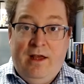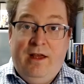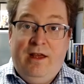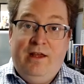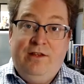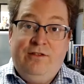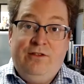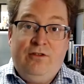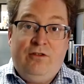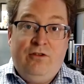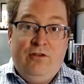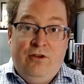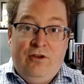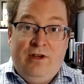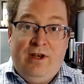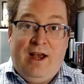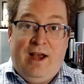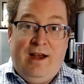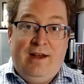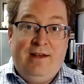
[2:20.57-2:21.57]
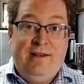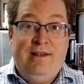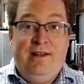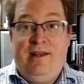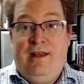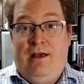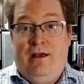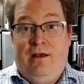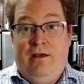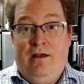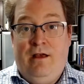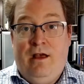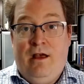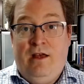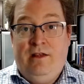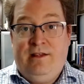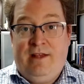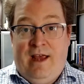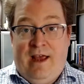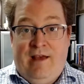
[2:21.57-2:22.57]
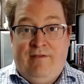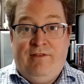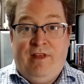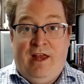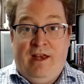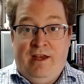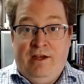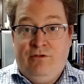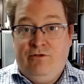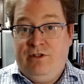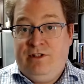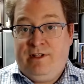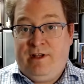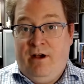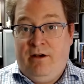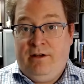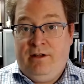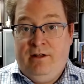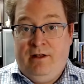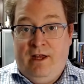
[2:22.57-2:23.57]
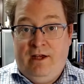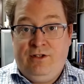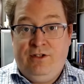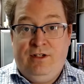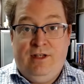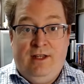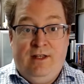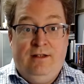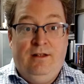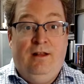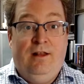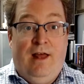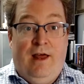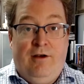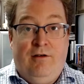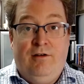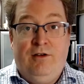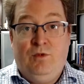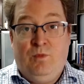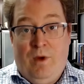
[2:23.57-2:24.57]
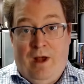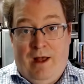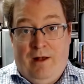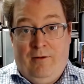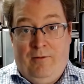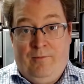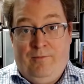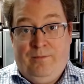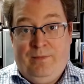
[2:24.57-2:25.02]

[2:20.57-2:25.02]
it's a good idea to have that interest calculation in the letter as well.